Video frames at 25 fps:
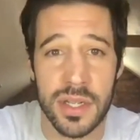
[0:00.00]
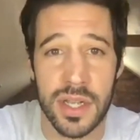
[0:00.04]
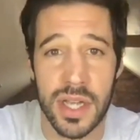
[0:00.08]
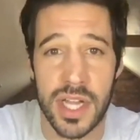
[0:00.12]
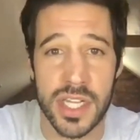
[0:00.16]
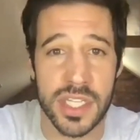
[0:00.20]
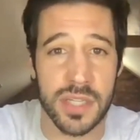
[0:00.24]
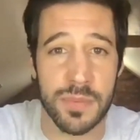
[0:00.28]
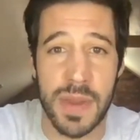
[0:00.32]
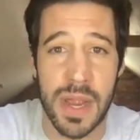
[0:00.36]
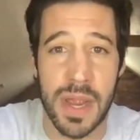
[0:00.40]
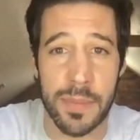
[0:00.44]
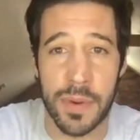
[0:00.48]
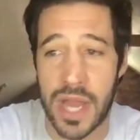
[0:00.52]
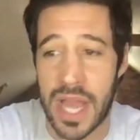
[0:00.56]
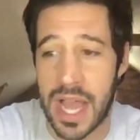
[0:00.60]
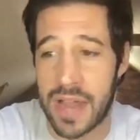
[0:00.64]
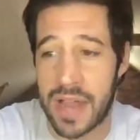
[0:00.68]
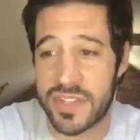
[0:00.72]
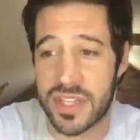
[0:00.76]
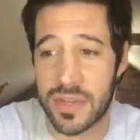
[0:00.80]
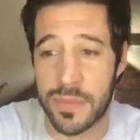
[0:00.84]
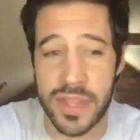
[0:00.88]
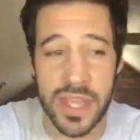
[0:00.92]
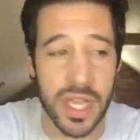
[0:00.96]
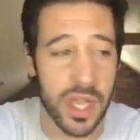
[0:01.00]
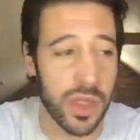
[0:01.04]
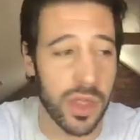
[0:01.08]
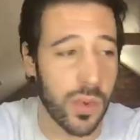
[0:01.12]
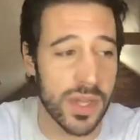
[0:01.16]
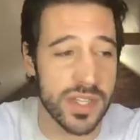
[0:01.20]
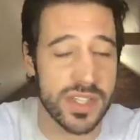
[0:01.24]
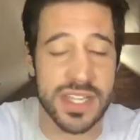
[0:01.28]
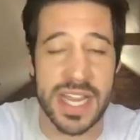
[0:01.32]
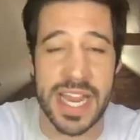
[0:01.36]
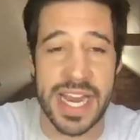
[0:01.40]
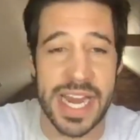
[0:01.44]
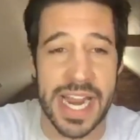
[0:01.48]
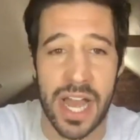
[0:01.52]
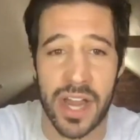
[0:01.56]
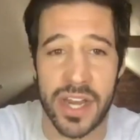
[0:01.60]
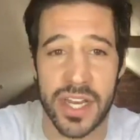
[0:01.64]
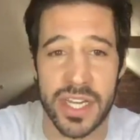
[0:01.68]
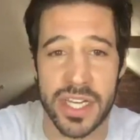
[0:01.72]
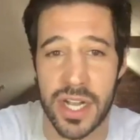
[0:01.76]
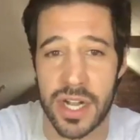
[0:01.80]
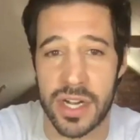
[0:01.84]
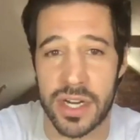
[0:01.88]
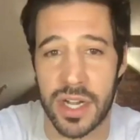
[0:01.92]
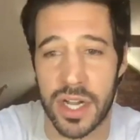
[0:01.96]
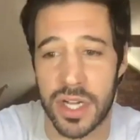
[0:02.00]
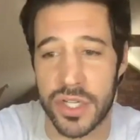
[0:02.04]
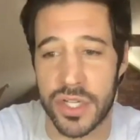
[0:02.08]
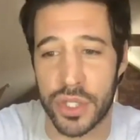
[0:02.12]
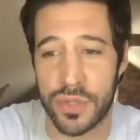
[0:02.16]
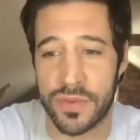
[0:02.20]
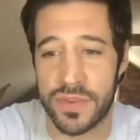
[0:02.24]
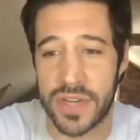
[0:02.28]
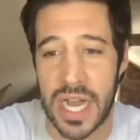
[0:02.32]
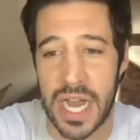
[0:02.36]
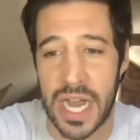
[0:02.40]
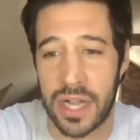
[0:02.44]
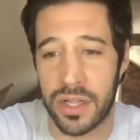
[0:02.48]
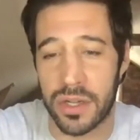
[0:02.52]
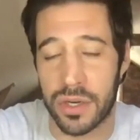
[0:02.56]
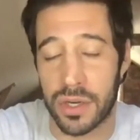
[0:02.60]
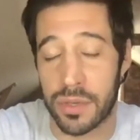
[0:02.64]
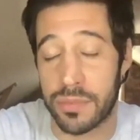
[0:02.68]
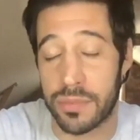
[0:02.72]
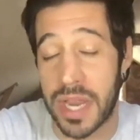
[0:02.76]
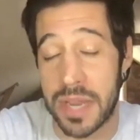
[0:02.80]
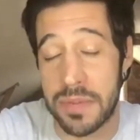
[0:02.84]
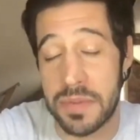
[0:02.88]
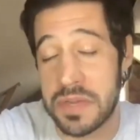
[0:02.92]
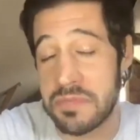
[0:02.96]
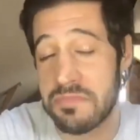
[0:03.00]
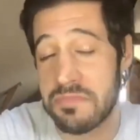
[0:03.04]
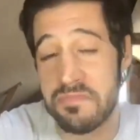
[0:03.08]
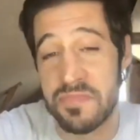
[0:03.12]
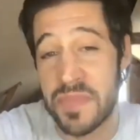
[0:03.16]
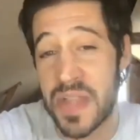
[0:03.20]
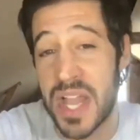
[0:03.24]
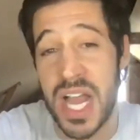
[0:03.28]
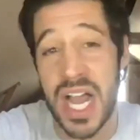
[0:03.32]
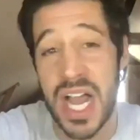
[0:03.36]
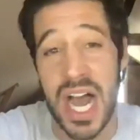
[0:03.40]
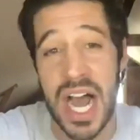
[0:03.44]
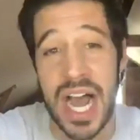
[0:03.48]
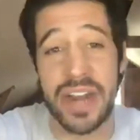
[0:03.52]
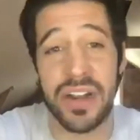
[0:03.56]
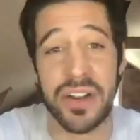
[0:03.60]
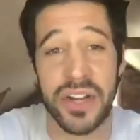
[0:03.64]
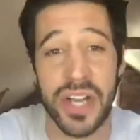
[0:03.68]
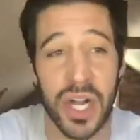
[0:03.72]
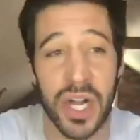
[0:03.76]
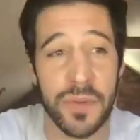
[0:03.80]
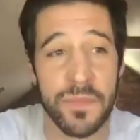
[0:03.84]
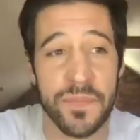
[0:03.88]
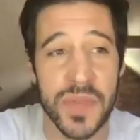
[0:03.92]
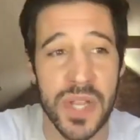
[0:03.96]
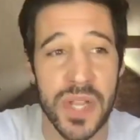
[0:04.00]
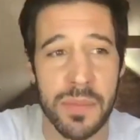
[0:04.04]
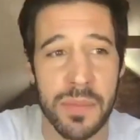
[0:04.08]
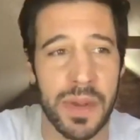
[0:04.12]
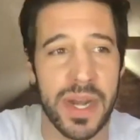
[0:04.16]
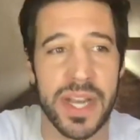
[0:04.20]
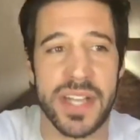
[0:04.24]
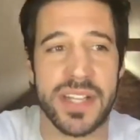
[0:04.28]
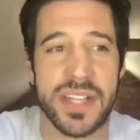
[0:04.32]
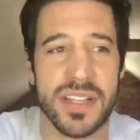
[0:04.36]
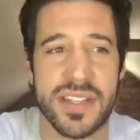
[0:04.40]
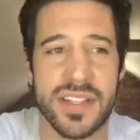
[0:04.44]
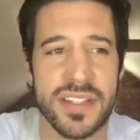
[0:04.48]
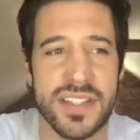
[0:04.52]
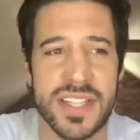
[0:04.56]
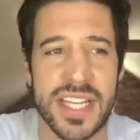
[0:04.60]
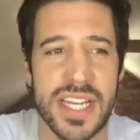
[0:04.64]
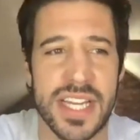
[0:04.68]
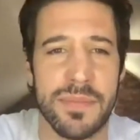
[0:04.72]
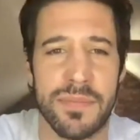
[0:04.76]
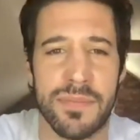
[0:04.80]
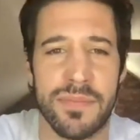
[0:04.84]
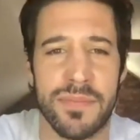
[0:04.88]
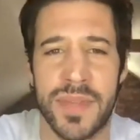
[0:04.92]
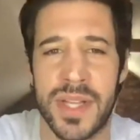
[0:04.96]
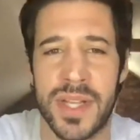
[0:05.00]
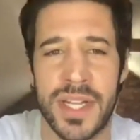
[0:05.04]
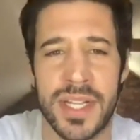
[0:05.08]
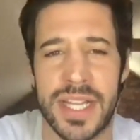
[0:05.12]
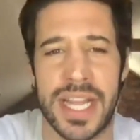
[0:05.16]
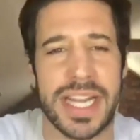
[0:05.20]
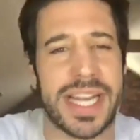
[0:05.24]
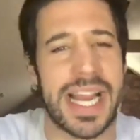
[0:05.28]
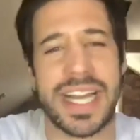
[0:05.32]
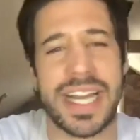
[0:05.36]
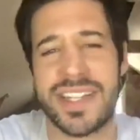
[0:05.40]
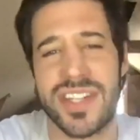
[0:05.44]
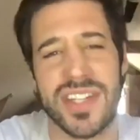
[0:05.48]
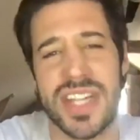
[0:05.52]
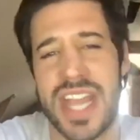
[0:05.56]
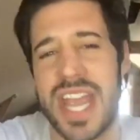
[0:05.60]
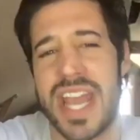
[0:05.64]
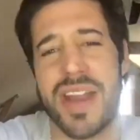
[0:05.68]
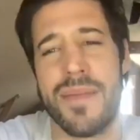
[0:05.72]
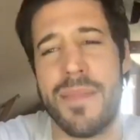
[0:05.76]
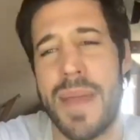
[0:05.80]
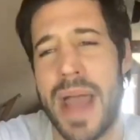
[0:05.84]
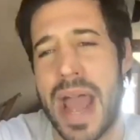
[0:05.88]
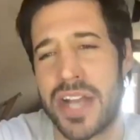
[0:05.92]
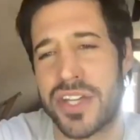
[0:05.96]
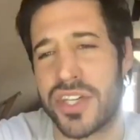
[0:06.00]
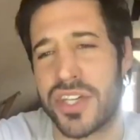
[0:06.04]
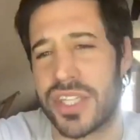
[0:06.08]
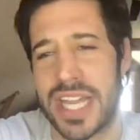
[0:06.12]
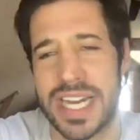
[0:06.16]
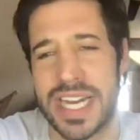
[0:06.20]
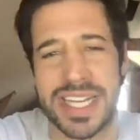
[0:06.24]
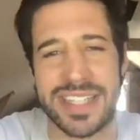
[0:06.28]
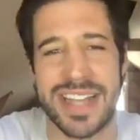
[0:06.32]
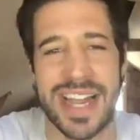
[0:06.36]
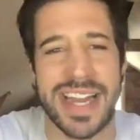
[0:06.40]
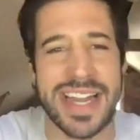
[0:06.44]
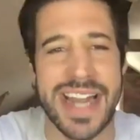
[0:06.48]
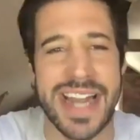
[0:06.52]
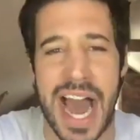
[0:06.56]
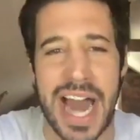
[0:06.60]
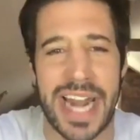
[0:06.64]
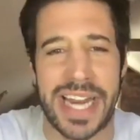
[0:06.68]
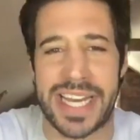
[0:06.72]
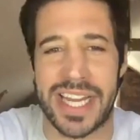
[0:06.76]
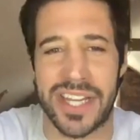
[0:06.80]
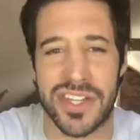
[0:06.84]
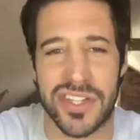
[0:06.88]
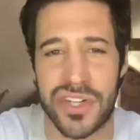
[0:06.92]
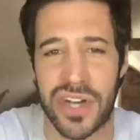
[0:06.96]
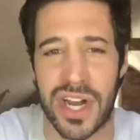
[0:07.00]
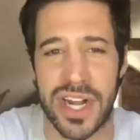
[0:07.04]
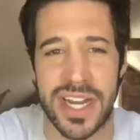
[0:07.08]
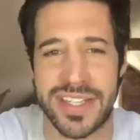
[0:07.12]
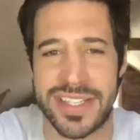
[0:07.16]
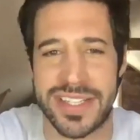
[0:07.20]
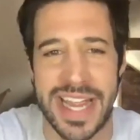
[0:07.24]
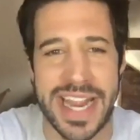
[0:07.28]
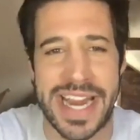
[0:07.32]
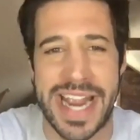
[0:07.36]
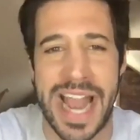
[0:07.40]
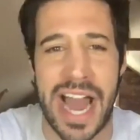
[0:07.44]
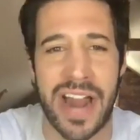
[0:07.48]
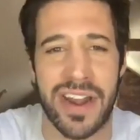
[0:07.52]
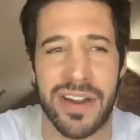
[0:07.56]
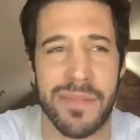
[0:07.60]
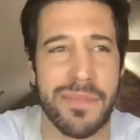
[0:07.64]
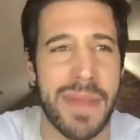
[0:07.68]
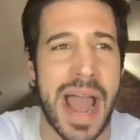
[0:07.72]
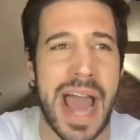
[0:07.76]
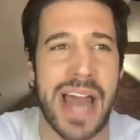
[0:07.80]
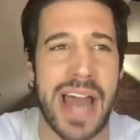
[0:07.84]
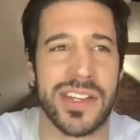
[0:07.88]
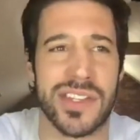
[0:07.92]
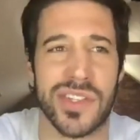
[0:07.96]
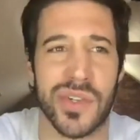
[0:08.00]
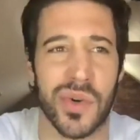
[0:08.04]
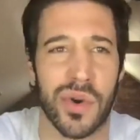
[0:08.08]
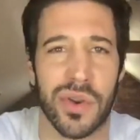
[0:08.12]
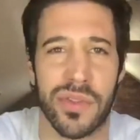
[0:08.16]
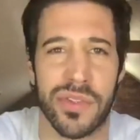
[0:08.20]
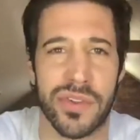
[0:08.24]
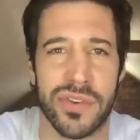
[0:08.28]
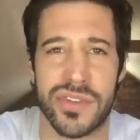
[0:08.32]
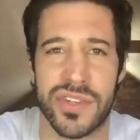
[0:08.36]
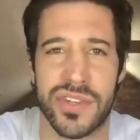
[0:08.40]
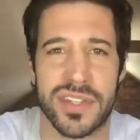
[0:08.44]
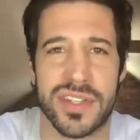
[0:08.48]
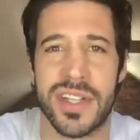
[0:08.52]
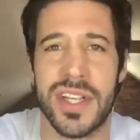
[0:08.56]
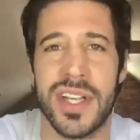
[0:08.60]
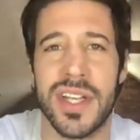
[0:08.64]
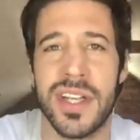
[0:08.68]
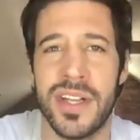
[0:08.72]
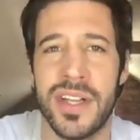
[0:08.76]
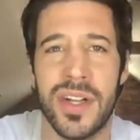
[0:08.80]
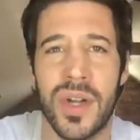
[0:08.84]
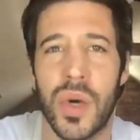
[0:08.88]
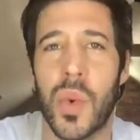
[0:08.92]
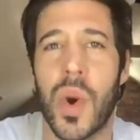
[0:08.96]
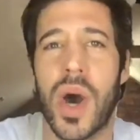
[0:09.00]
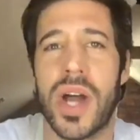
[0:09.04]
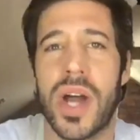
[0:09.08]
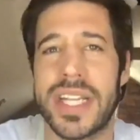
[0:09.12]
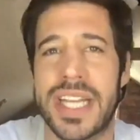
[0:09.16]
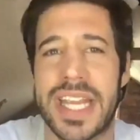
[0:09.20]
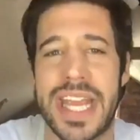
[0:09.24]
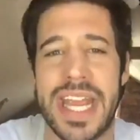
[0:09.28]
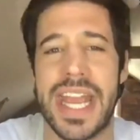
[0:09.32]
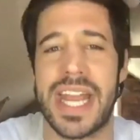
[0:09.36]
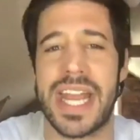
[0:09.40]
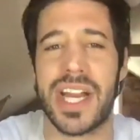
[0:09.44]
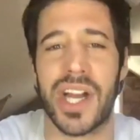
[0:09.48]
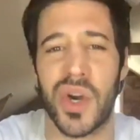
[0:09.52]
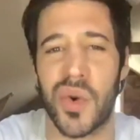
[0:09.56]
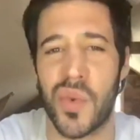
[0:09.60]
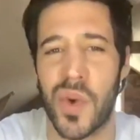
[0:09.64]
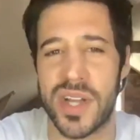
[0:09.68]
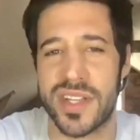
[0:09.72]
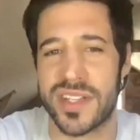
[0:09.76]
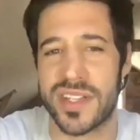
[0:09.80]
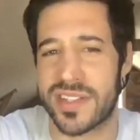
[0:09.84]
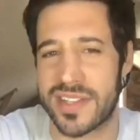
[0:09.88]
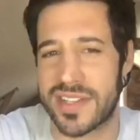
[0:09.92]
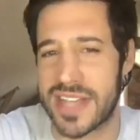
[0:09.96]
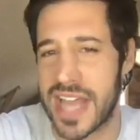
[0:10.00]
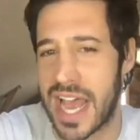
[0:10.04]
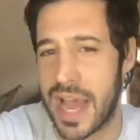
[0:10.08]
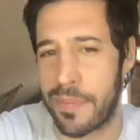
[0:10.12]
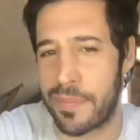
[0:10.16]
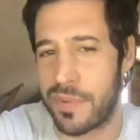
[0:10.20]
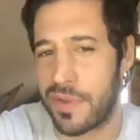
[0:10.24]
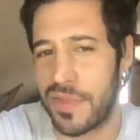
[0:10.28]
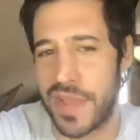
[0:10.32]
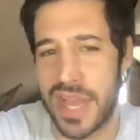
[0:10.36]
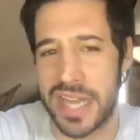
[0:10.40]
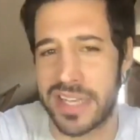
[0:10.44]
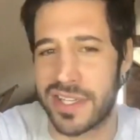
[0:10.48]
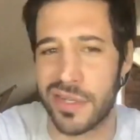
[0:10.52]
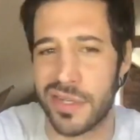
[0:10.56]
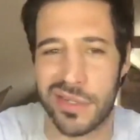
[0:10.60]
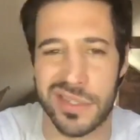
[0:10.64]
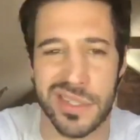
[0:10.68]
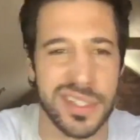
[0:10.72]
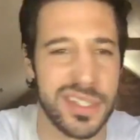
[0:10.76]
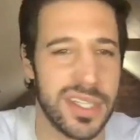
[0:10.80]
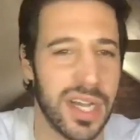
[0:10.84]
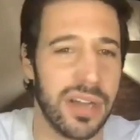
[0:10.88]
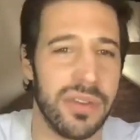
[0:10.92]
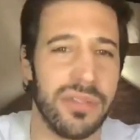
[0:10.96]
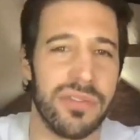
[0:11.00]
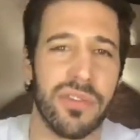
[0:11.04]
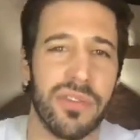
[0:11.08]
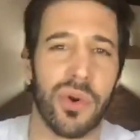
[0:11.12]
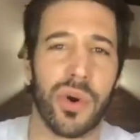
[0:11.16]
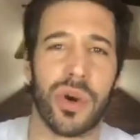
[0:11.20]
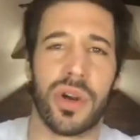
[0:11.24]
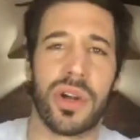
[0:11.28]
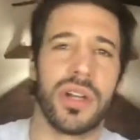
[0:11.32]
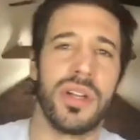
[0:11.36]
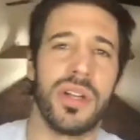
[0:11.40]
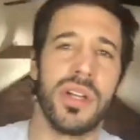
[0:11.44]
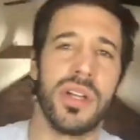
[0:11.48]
and to be able to have some of the other ones take out a young a juvenile or baby. Hmm. I don't know. But it doesn't seem like I just can't imagine like a Deinonychus trying to take out an apatosaur. They're just one kick or one step and that dude's done for.